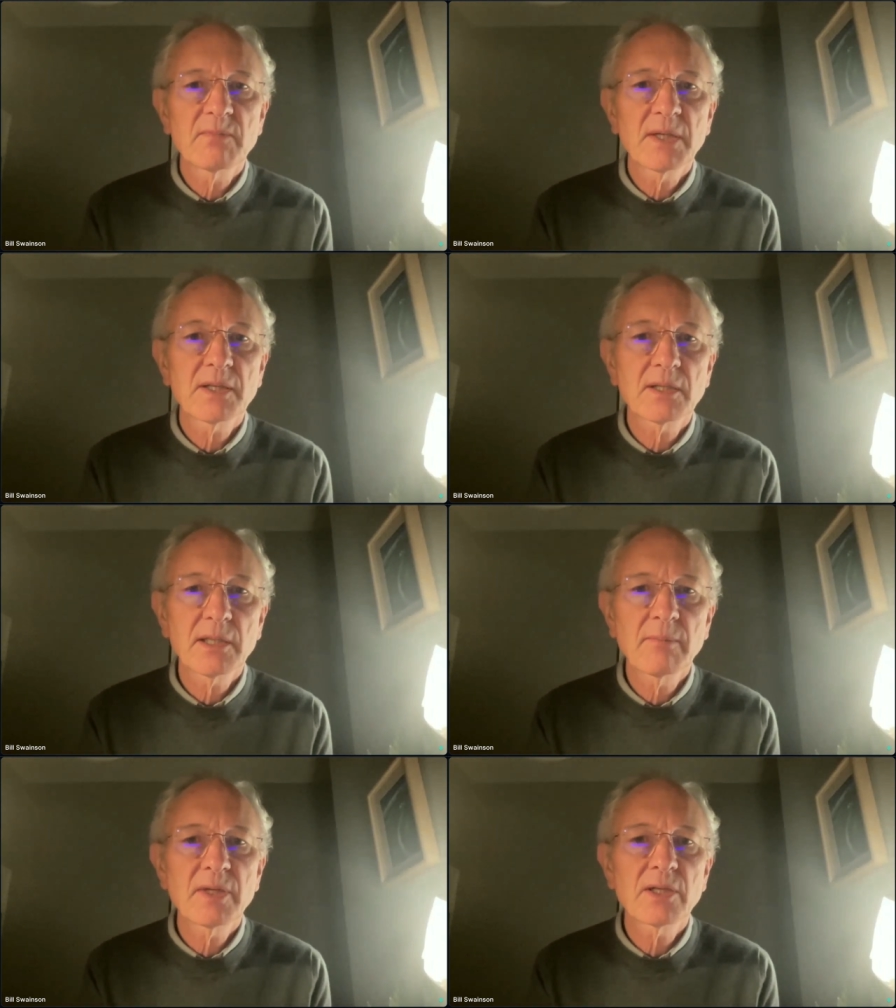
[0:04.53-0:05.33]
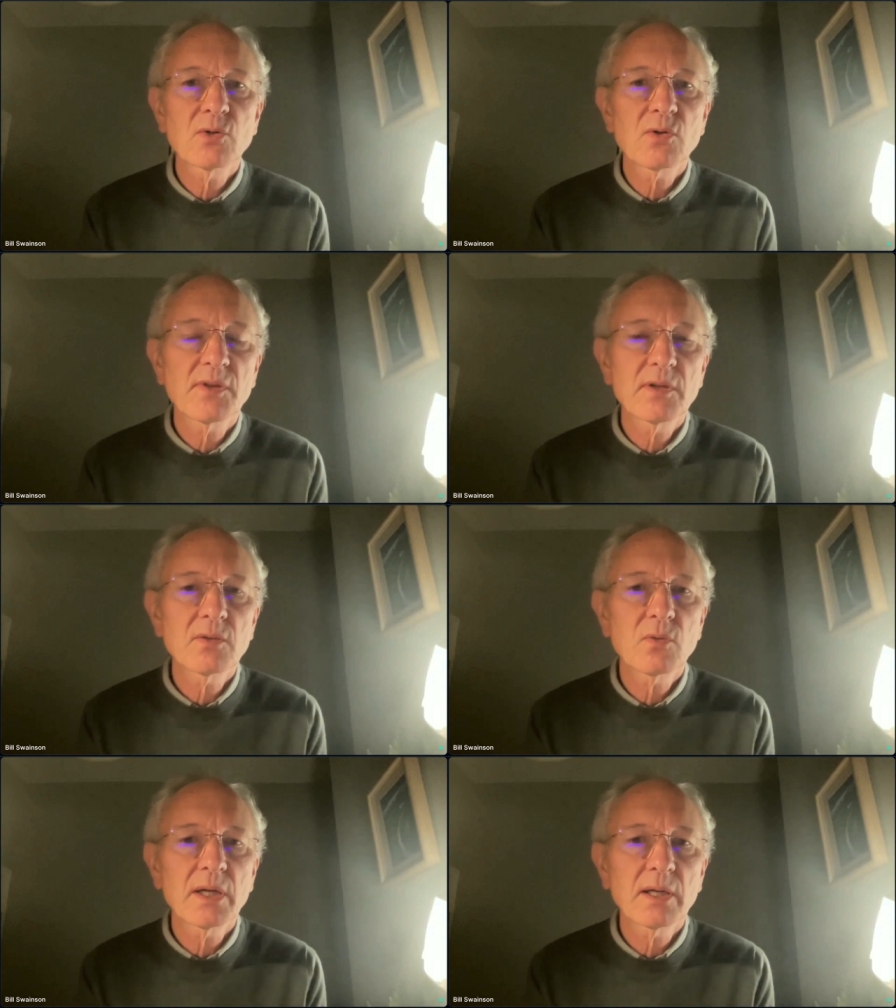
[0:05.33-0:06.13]
The first one was given by
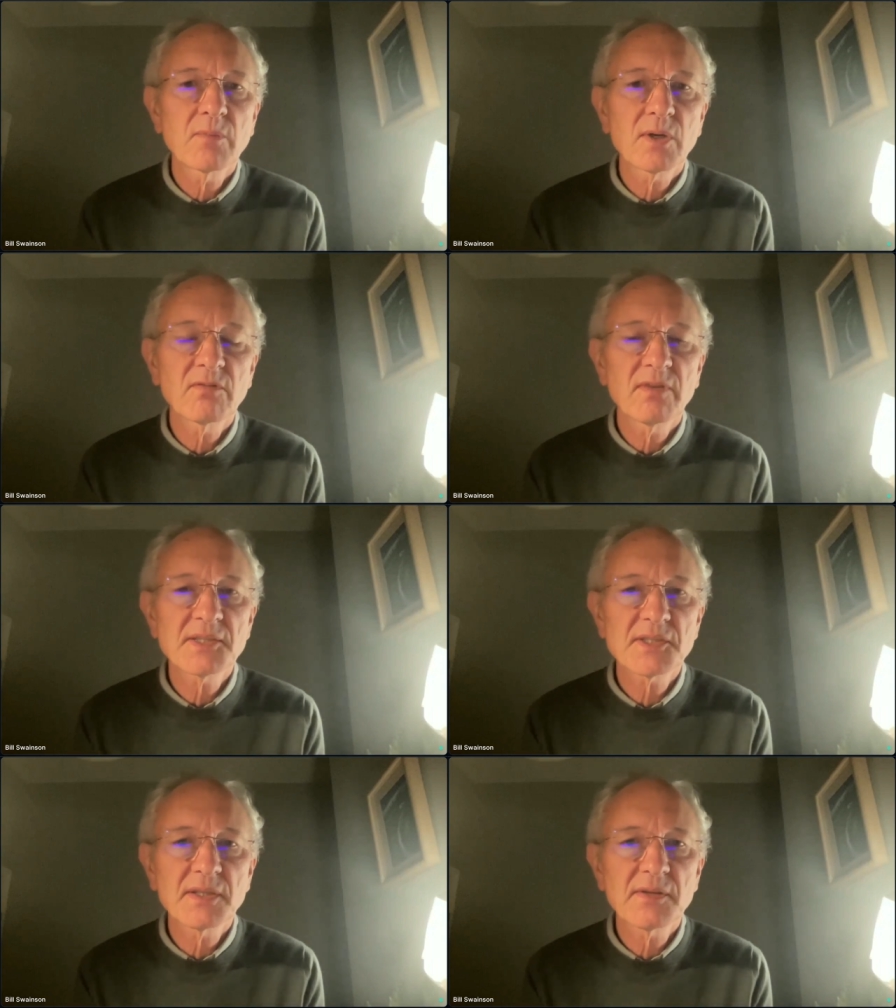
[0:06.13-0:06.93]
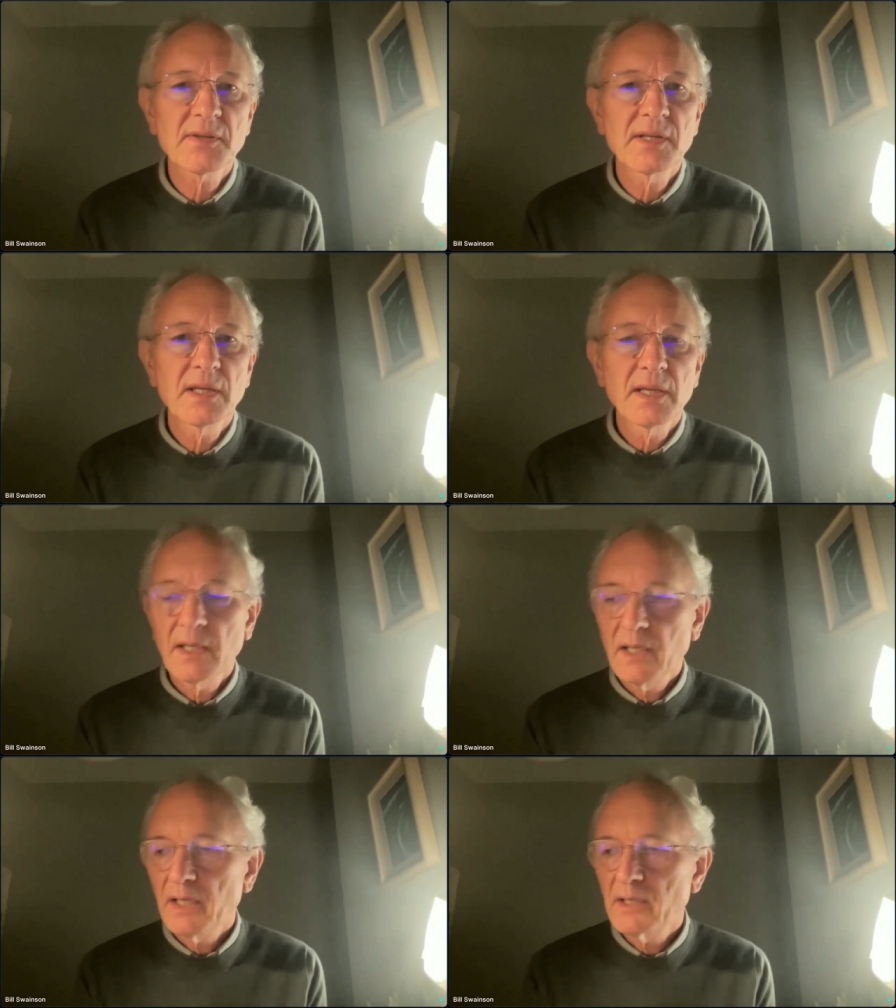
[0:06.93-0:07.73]
the Colombian author Juan Gabriel
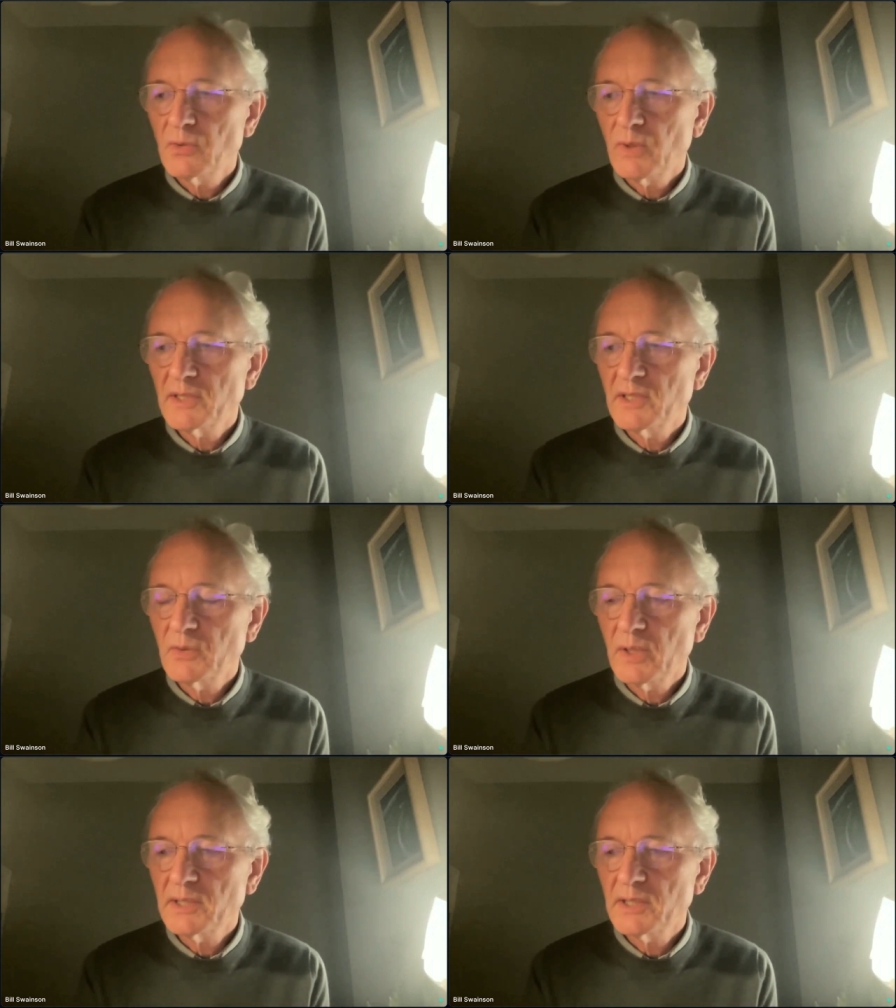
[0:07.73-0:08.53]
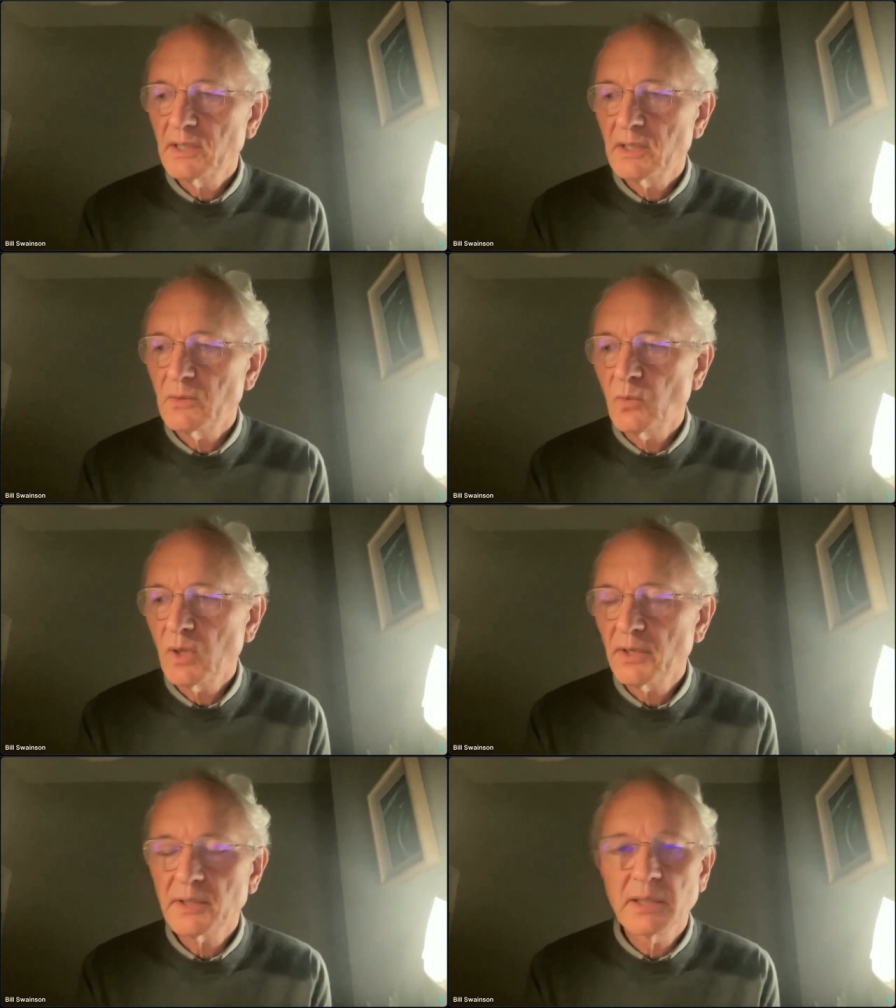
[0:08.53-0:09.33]
Vasquez in
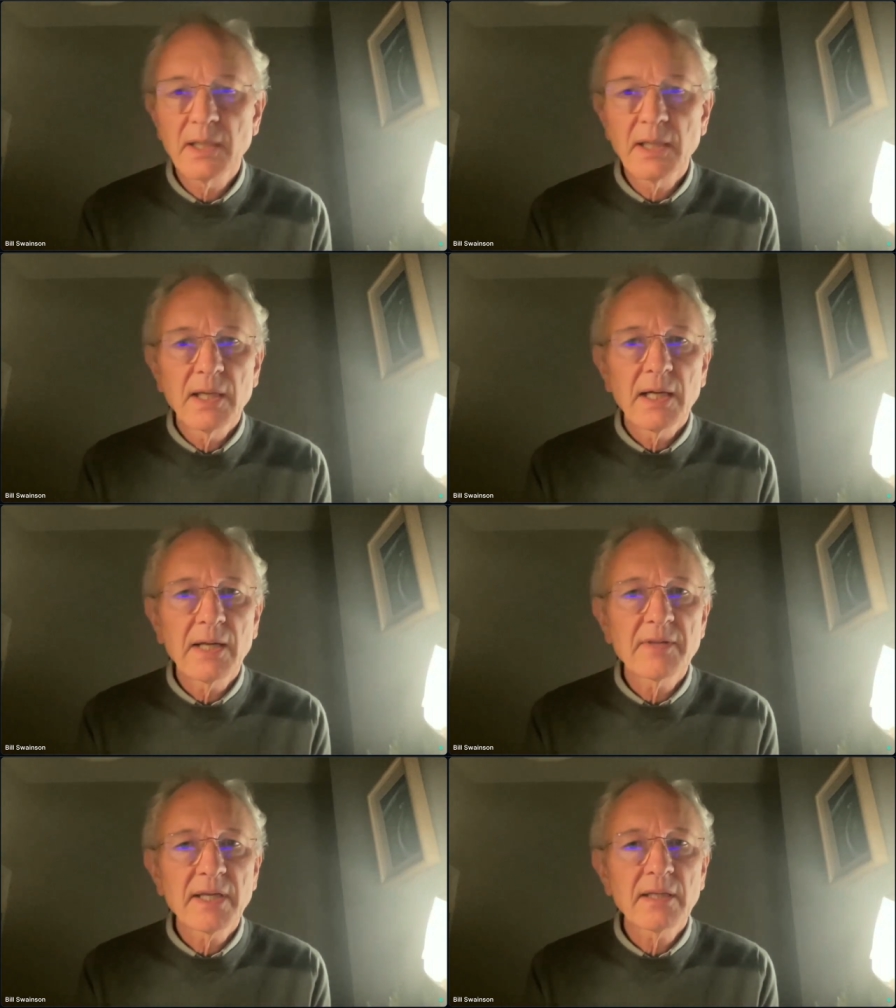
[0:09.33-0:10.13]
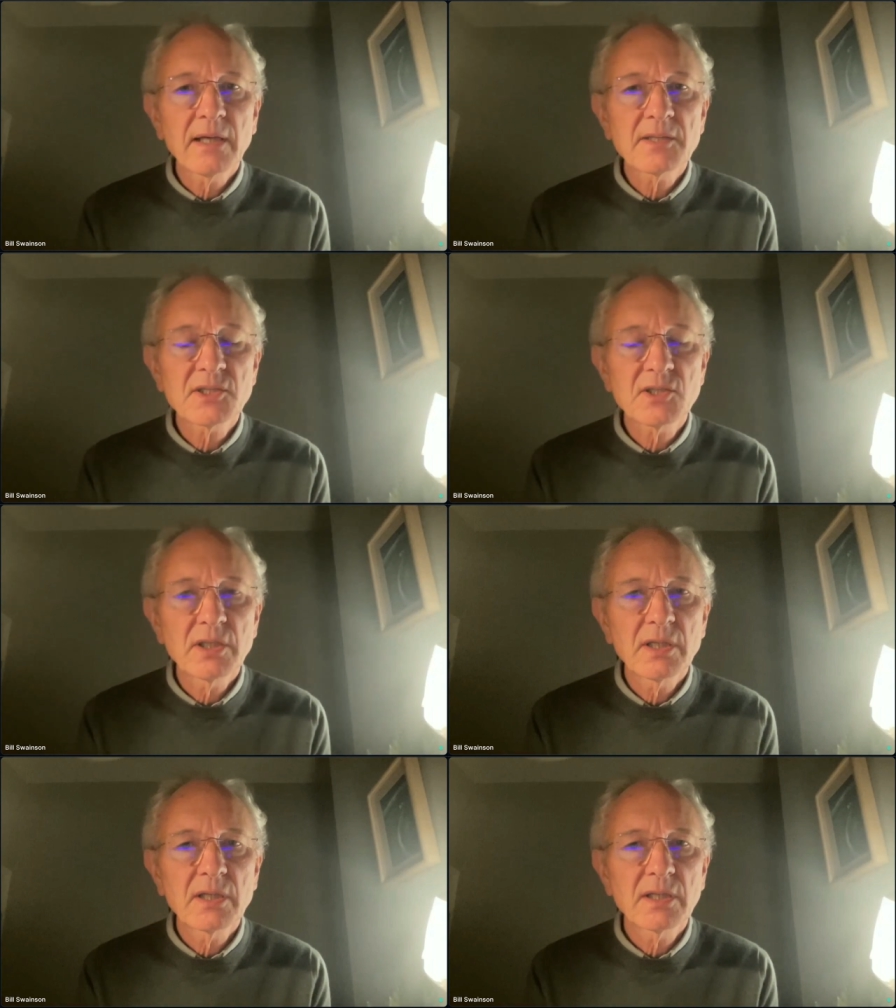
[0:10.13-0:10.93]
2021. And then last
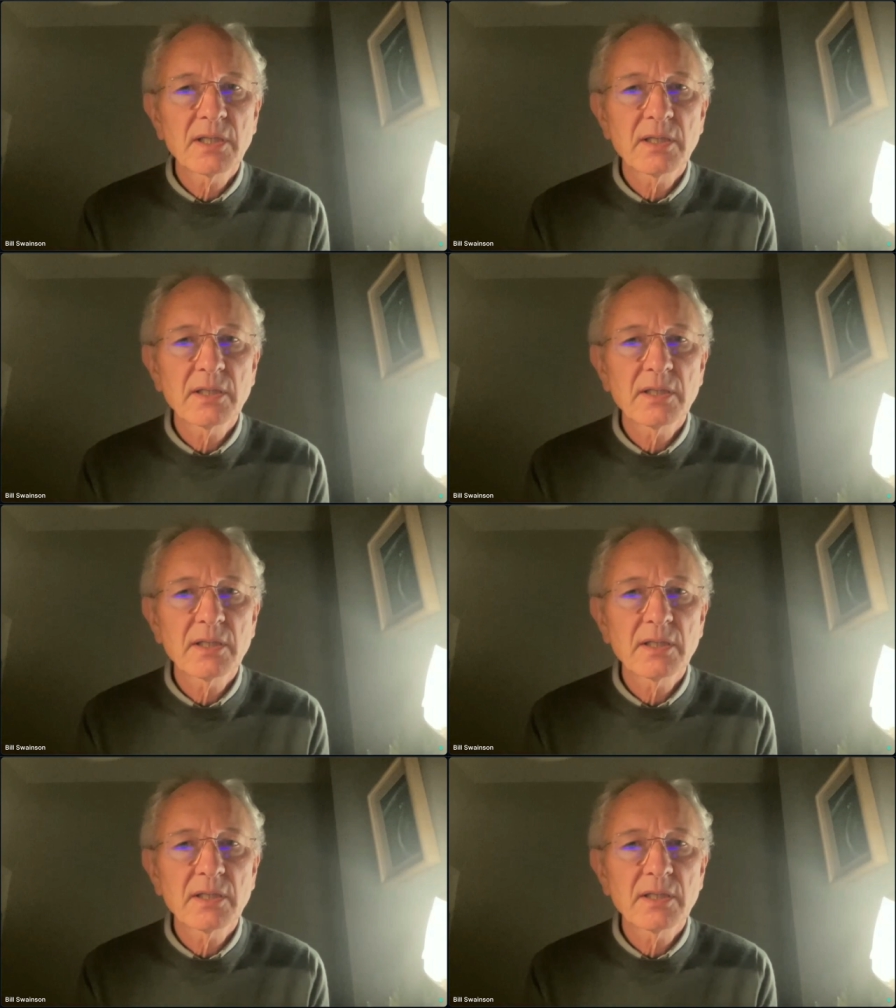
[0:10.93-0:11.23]
year,